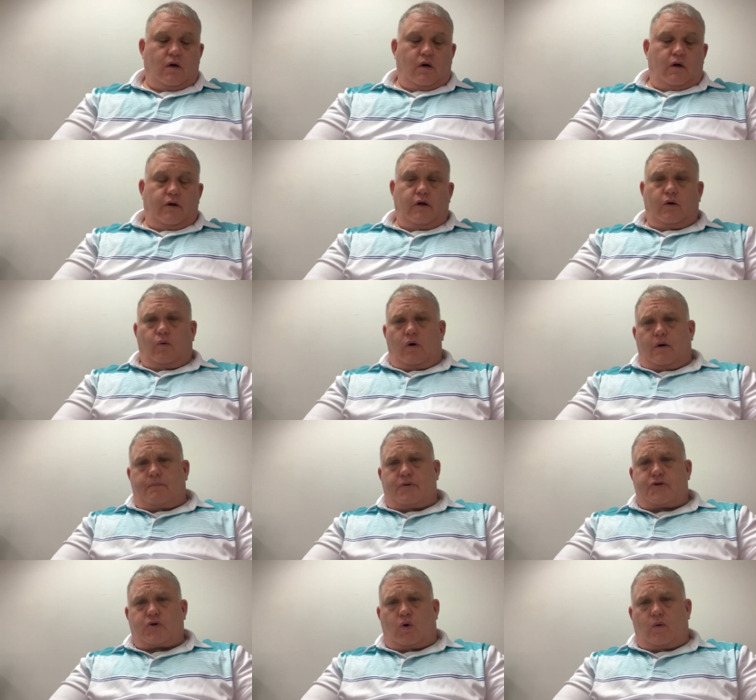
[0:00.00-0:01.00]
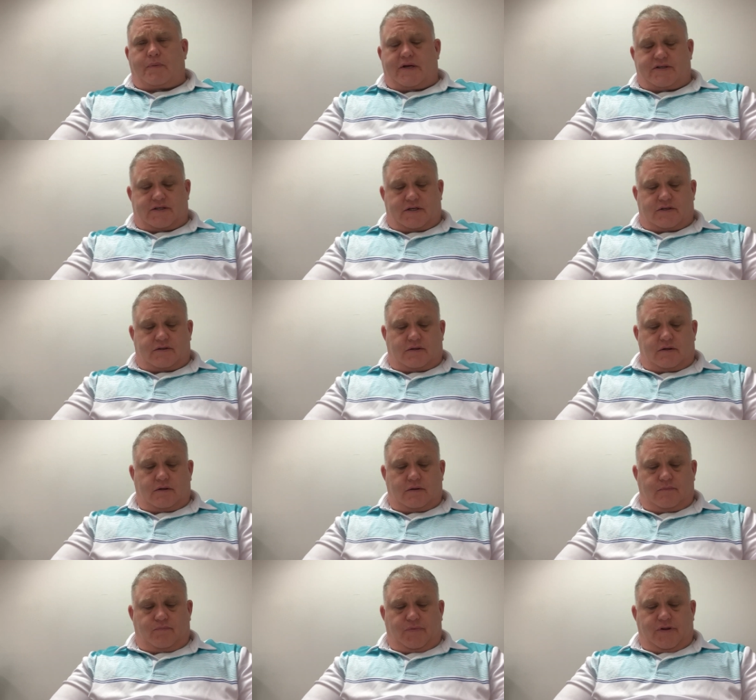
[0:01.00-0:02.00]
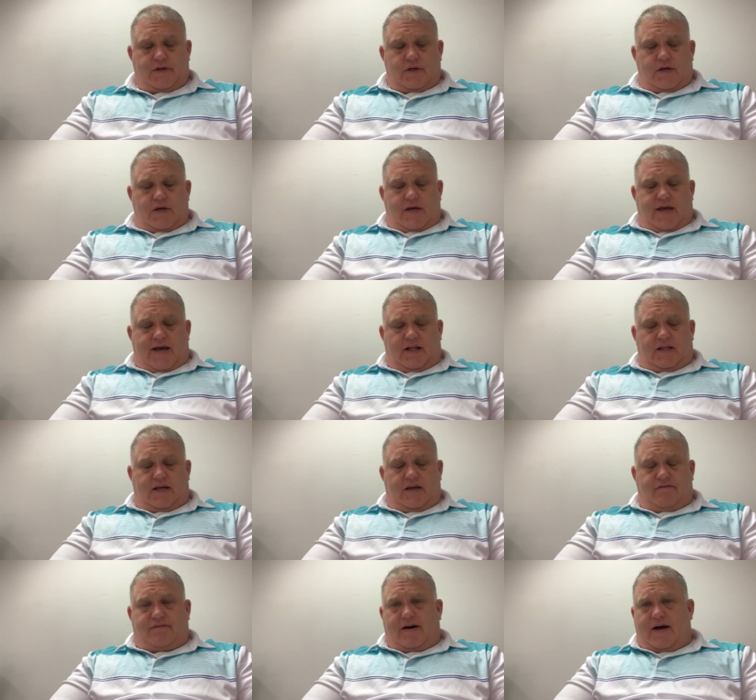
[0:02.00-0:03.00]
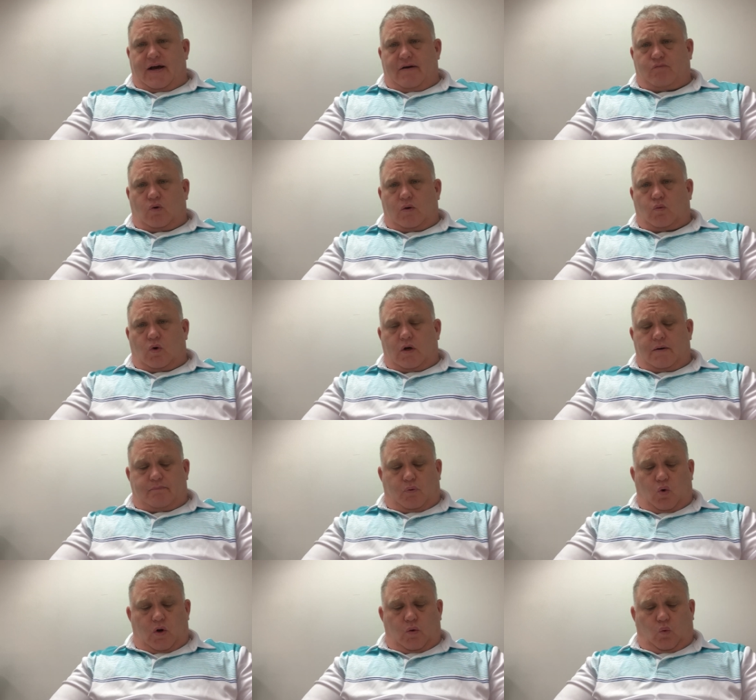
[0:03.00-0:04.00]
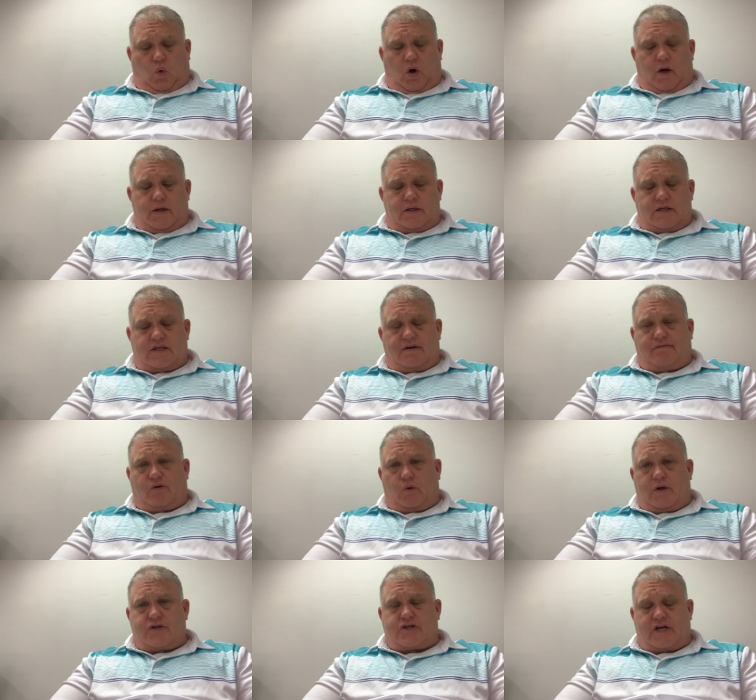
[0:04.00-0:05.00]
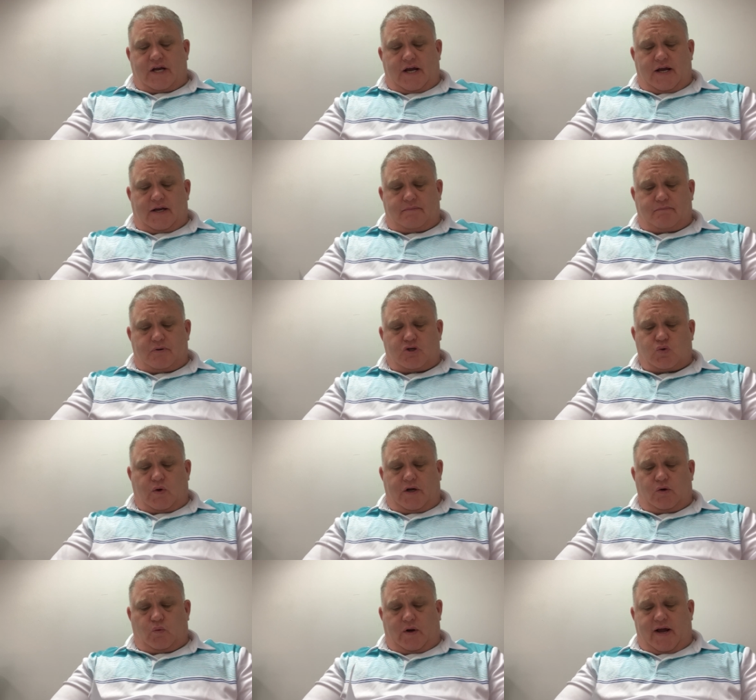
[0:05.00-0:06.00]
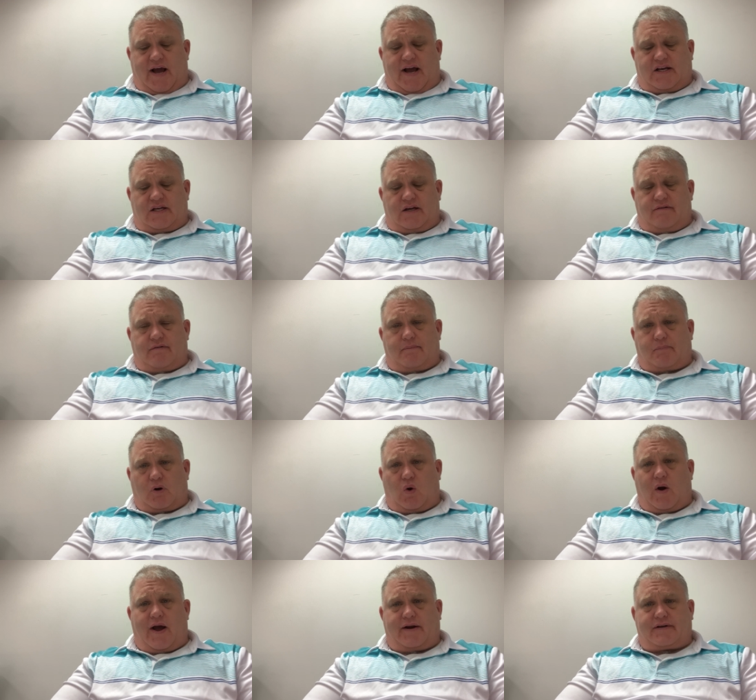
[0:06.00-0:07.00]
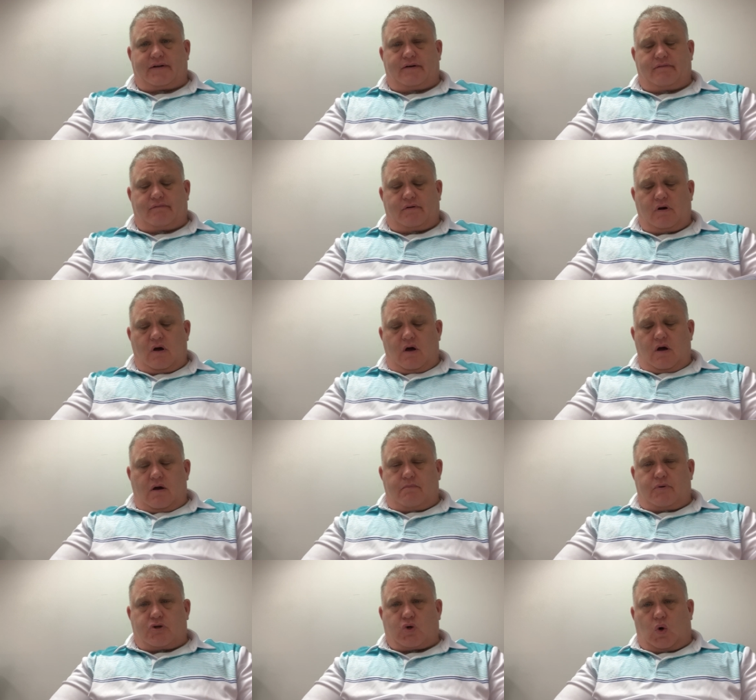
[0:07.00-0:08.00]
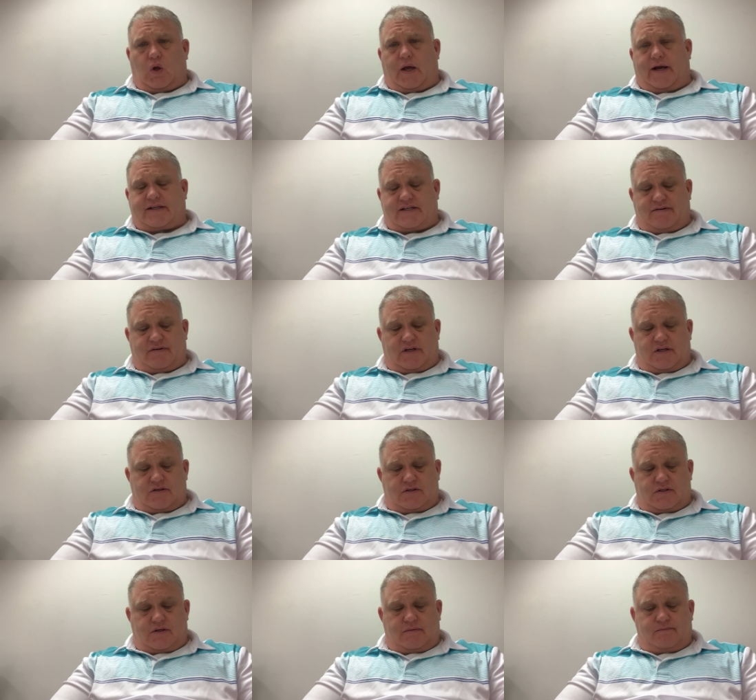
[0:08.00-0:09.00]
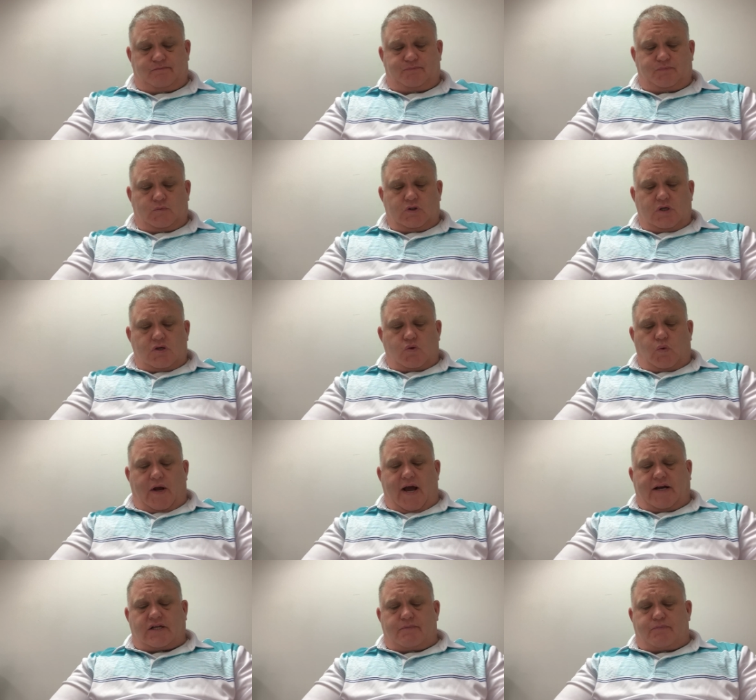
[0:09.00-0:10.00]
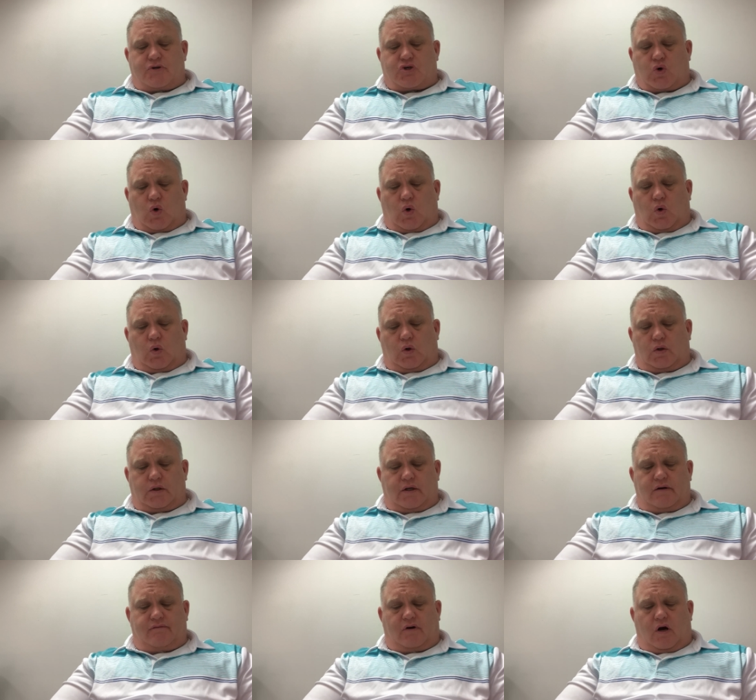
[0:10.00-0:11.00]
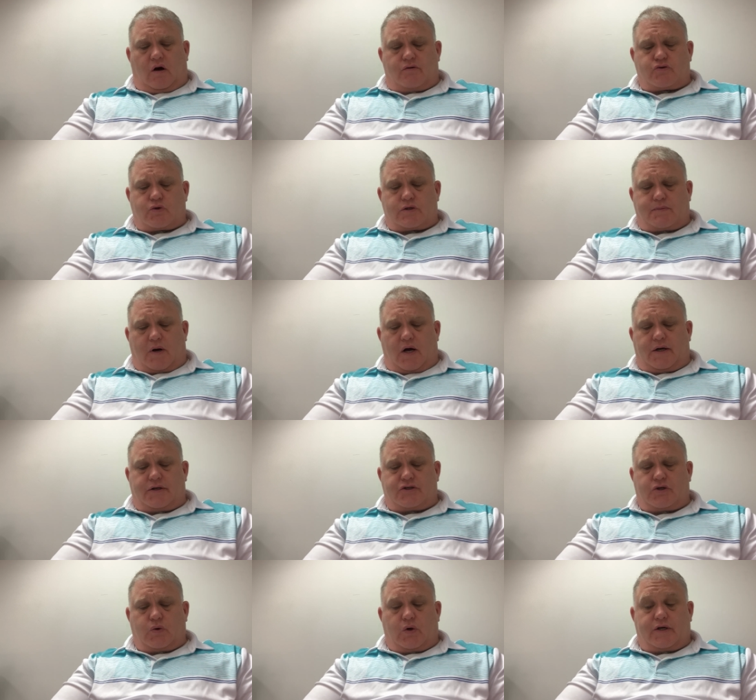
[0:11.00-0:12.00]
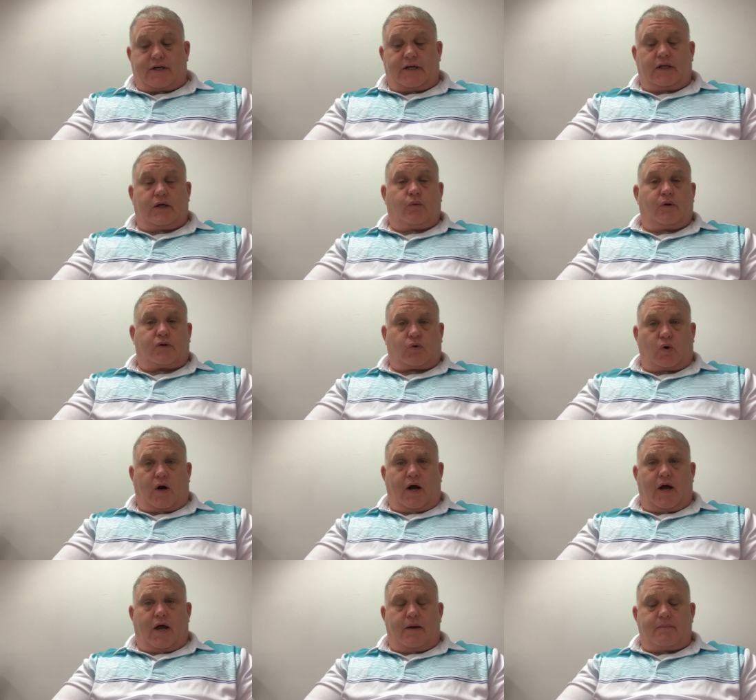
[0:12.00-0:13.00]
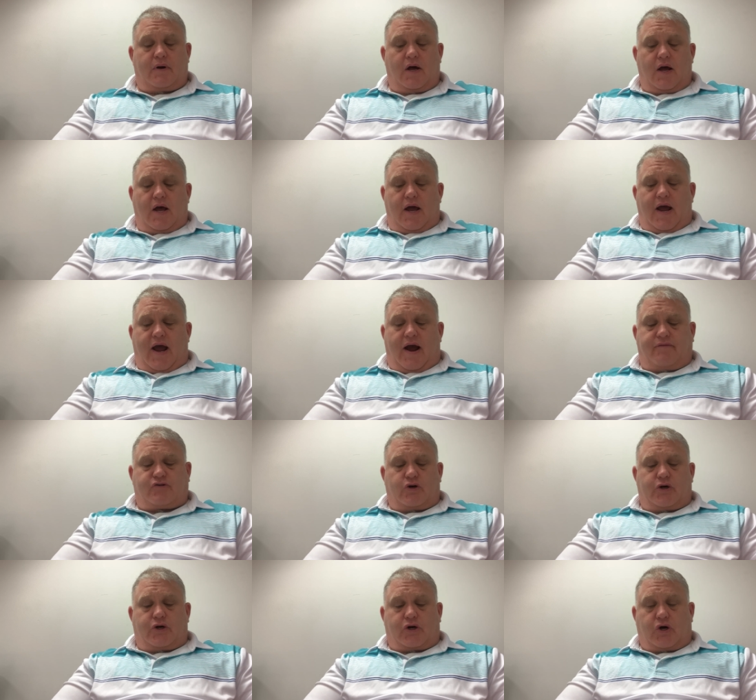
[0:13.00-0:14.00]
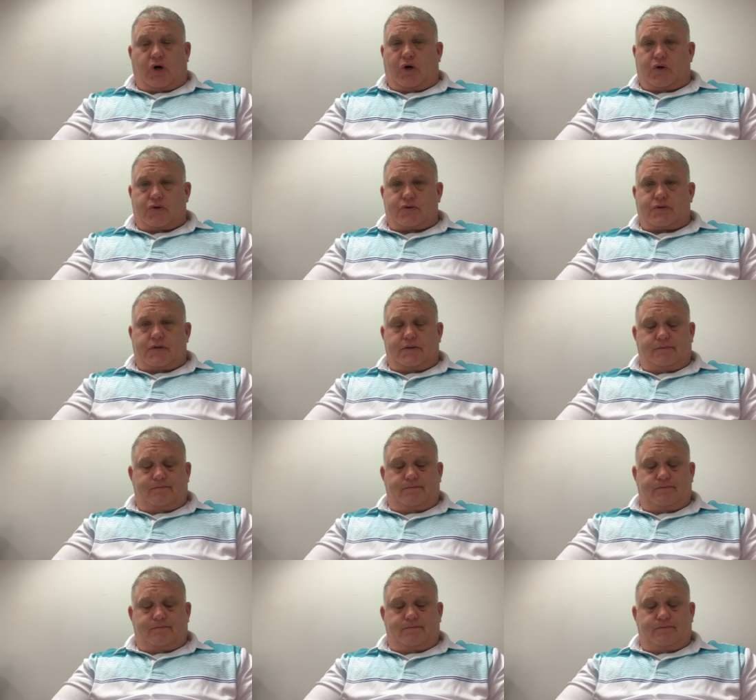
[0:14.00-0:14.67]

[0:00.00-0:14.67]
Unit 1, Patrol Basics. LE 511.1, differentiate between reactive and proactive patrol activities. Reactive patrol involves responding to or dealing with crime after it occurs,